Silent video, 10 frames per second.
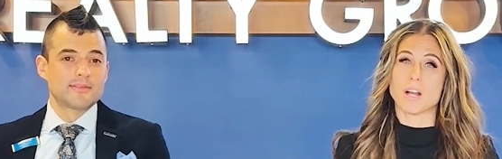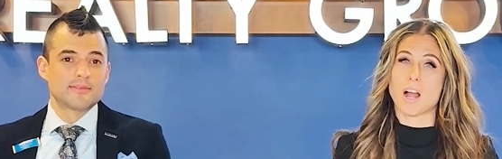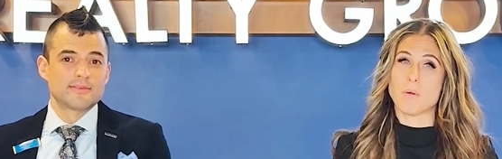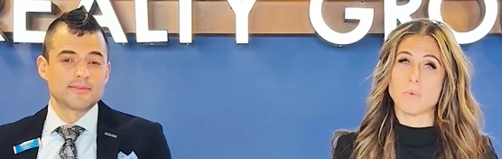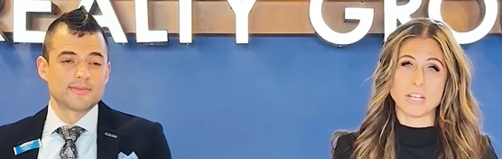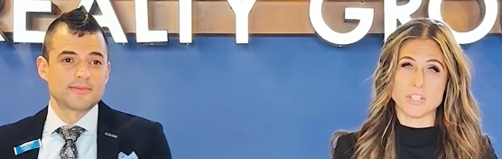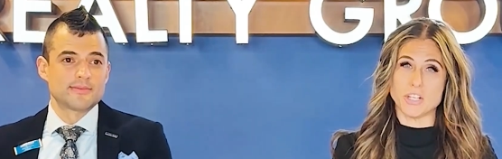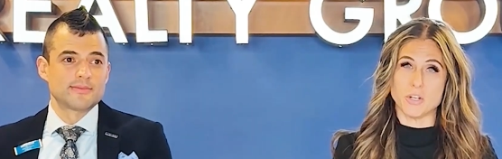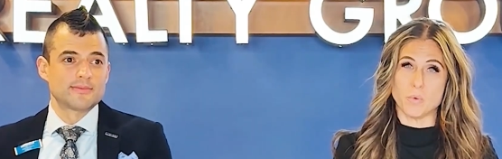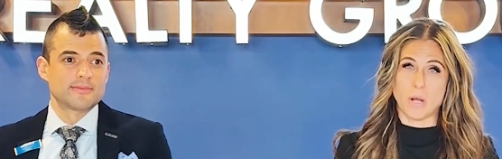Speaker 1: uh, rent to
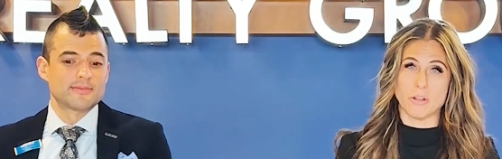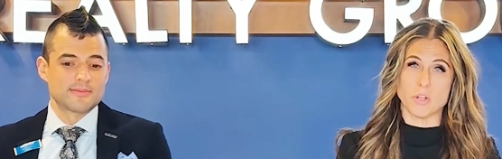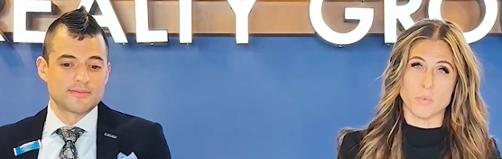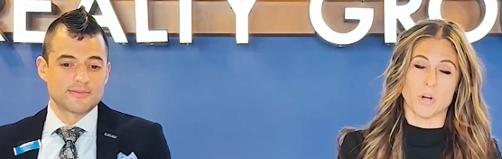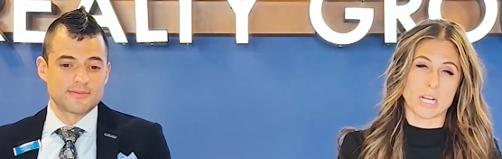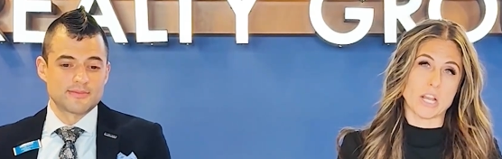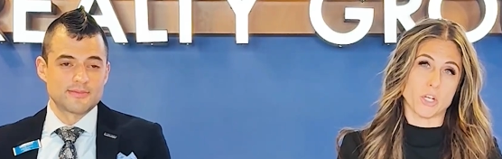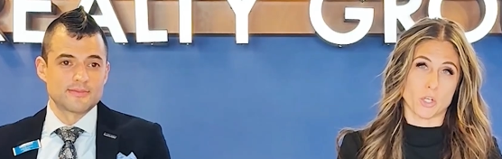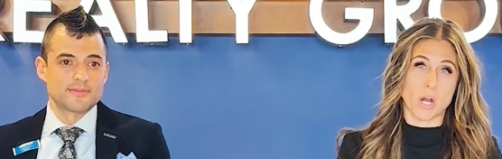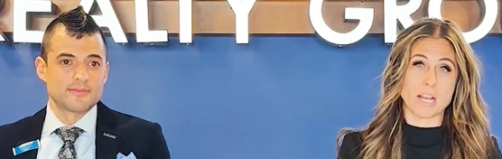you while you work on
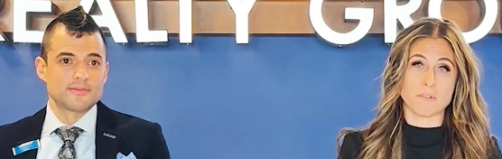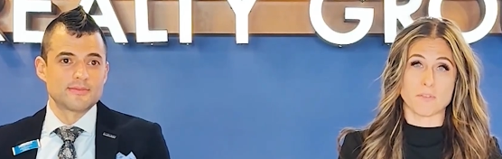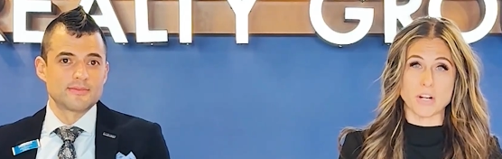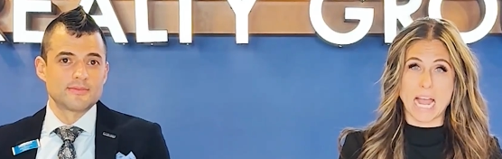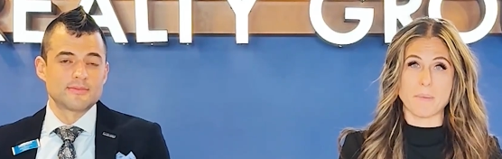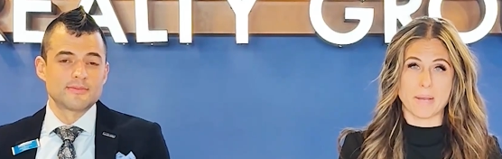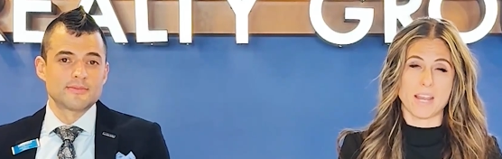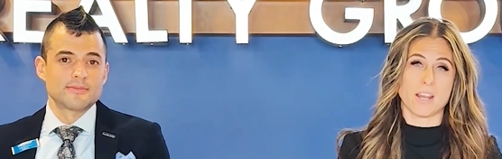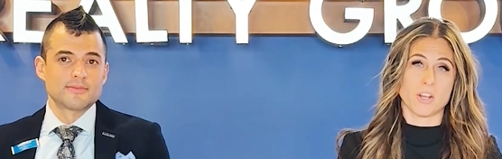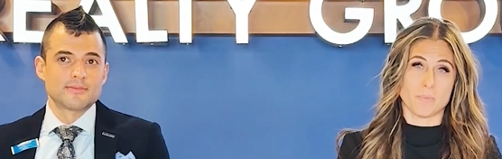your credit for not
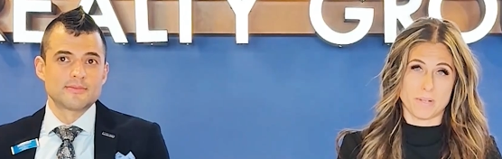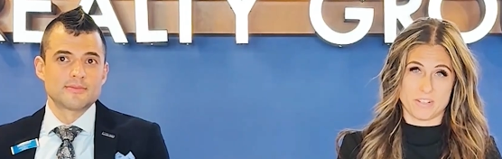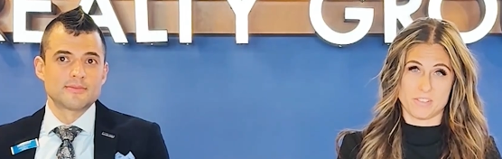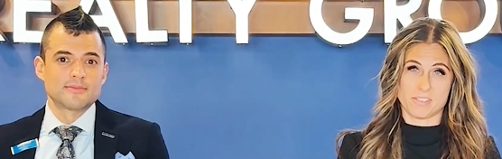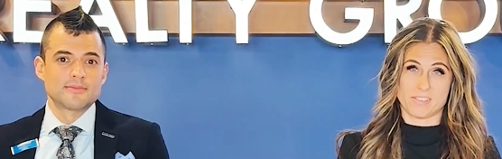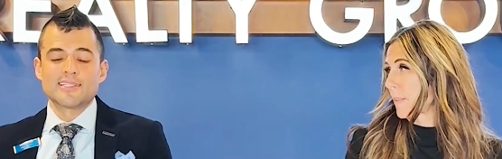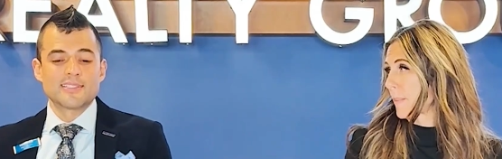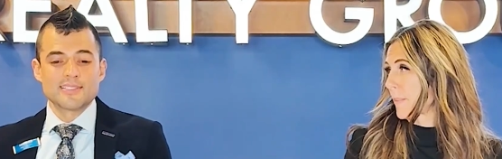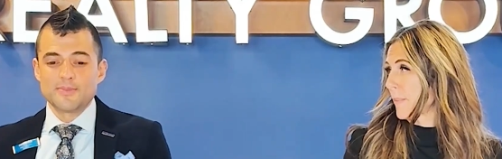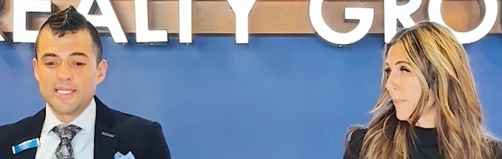paying your bills. It
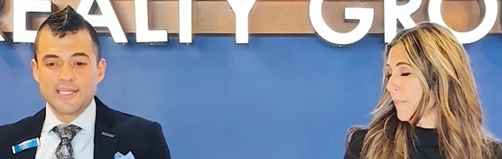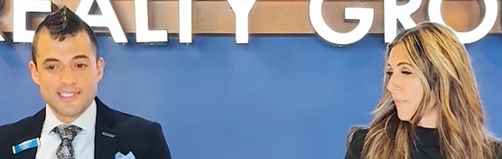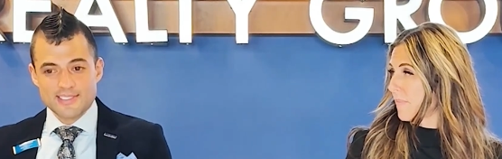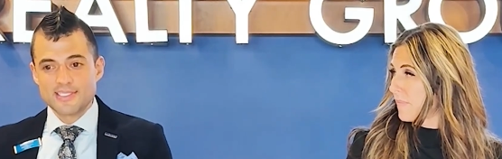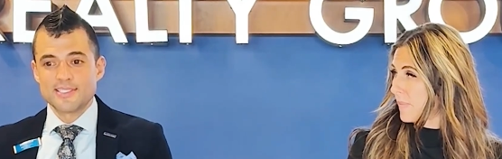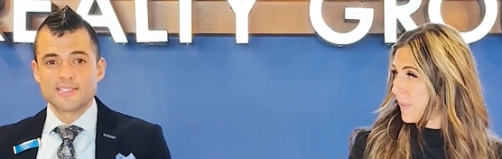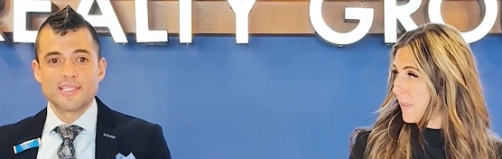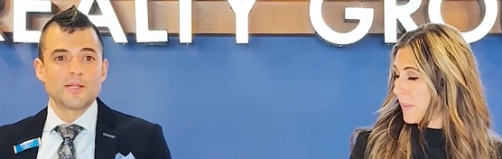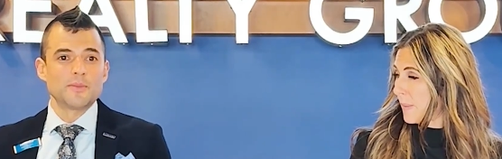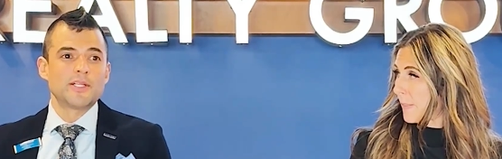doesn't make any sense. They
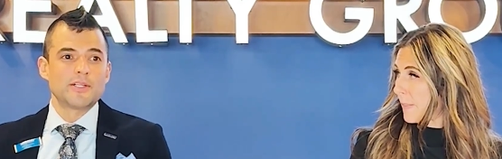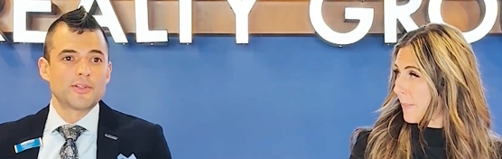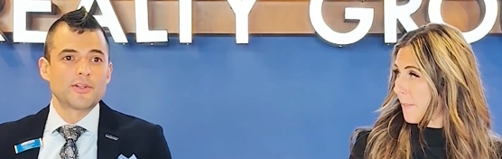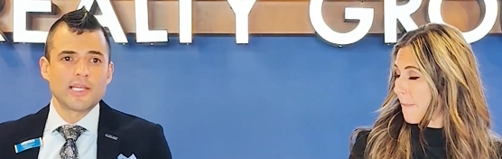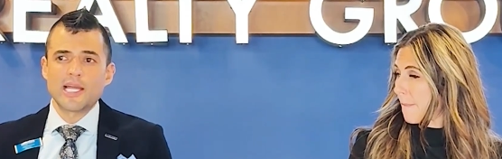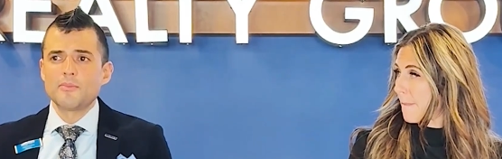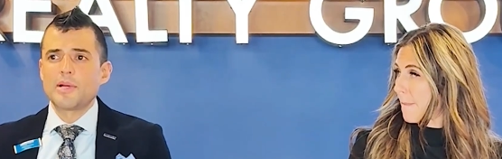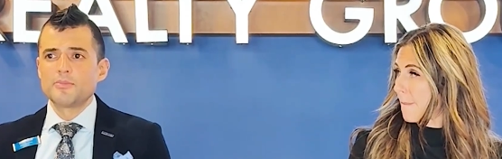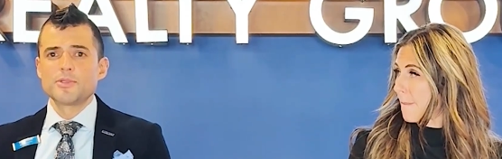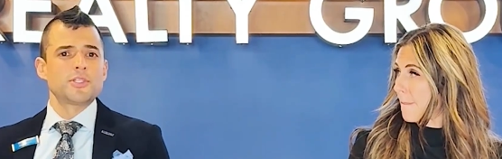come in here and
Speaker 2: they're like, I'm,
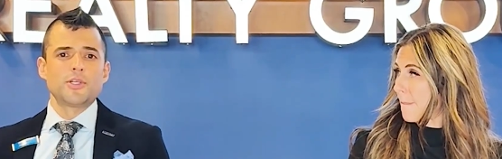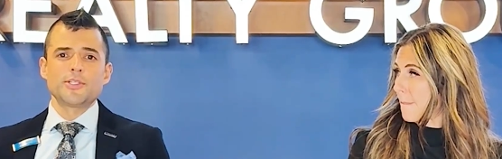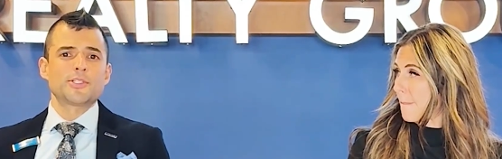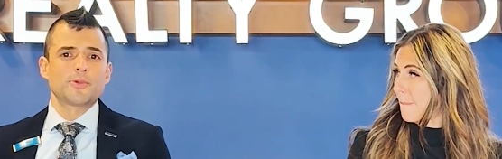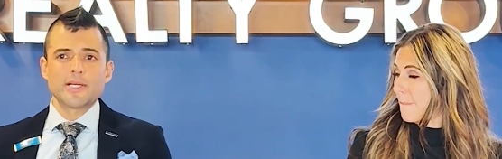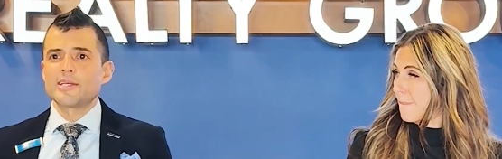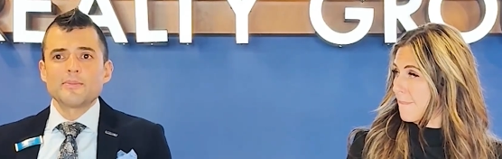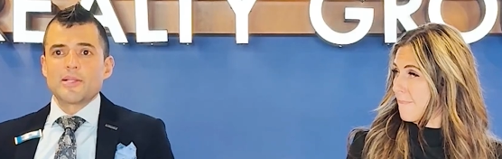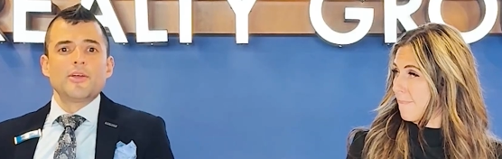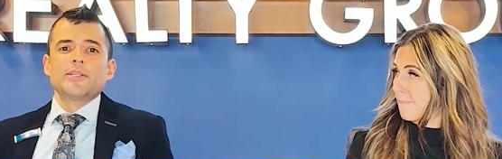I'm just looking to rent. I'm
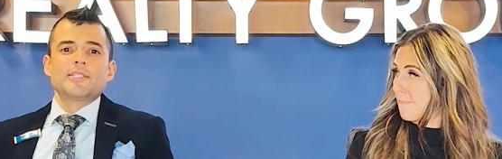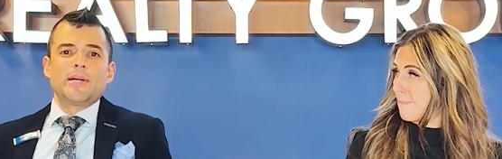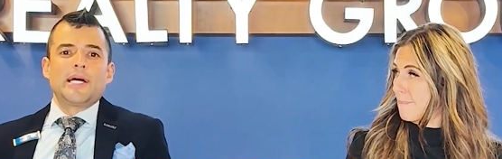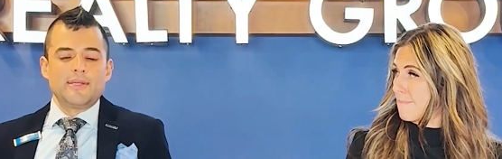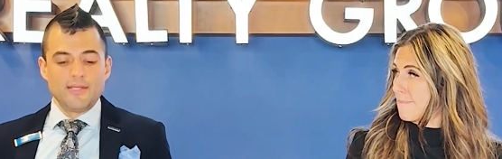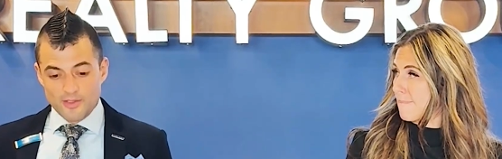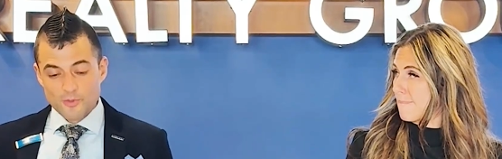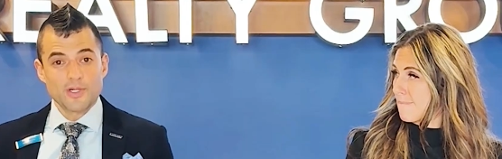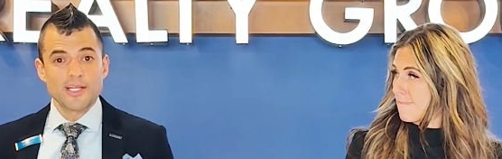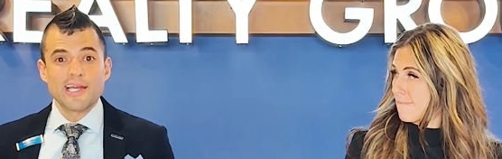not looking to buy.
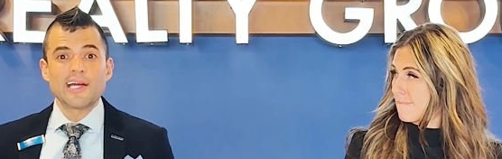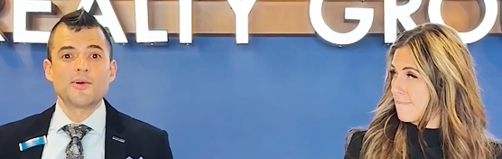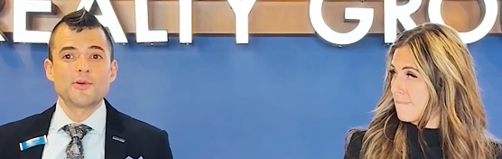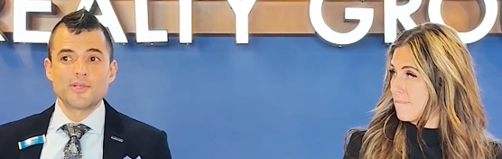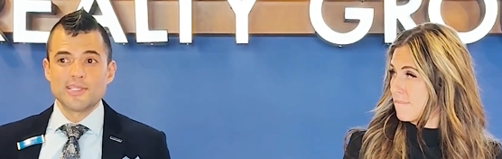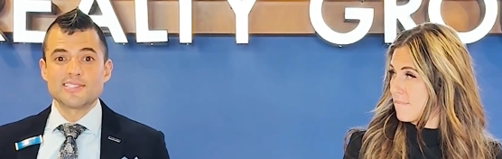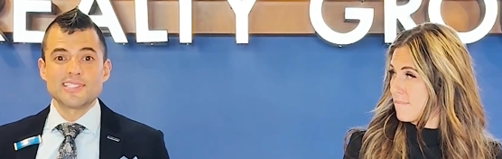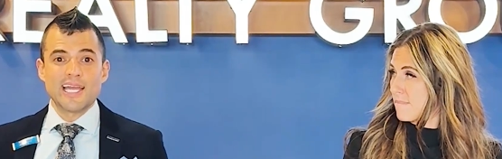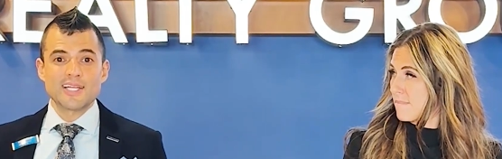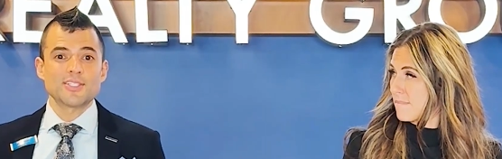Right now, it's
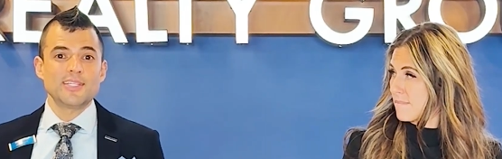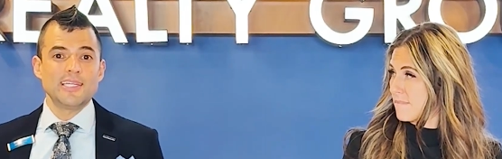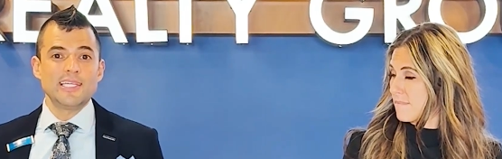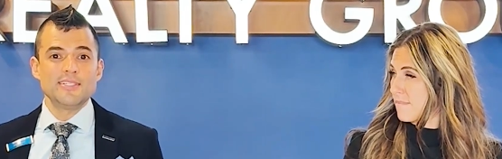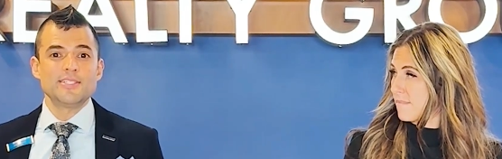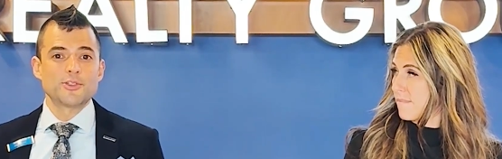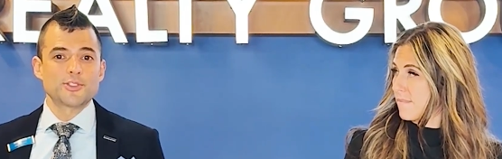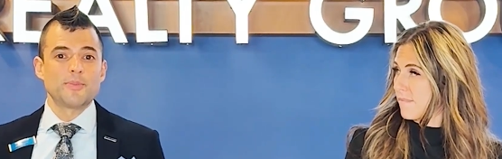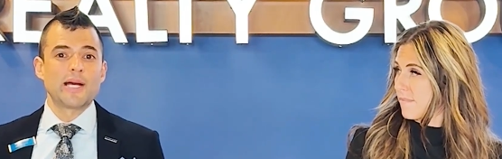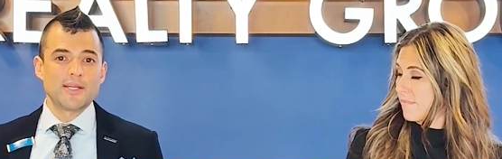actually easier
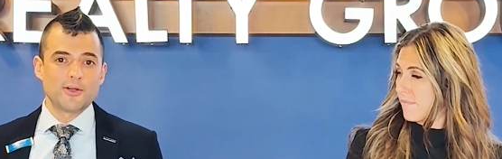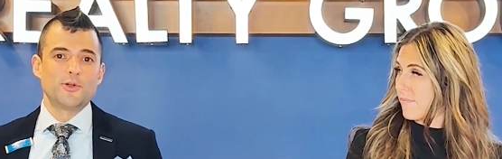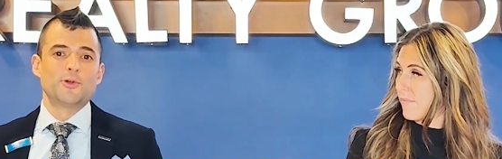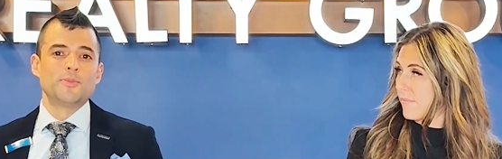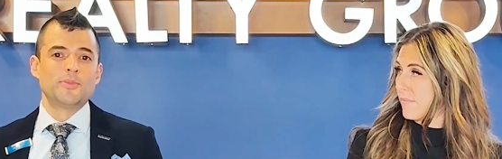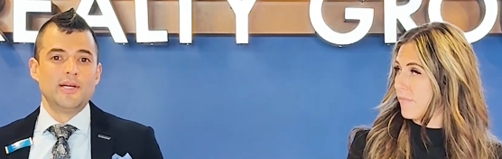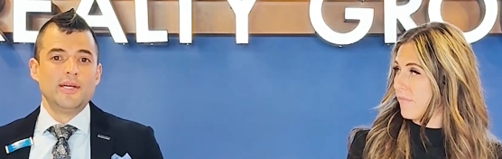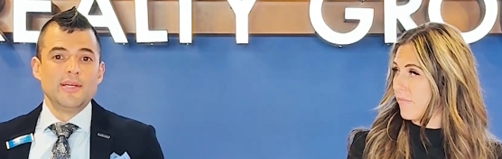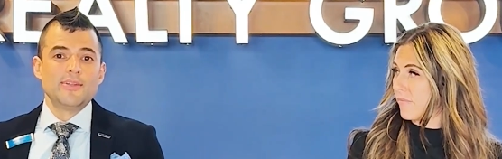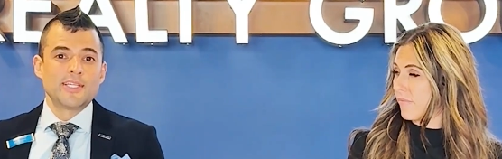to buy a home
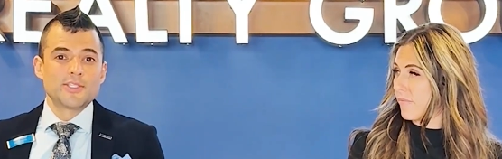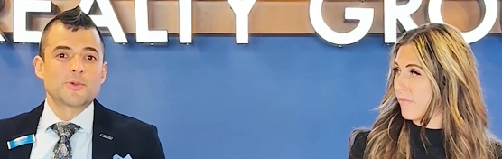than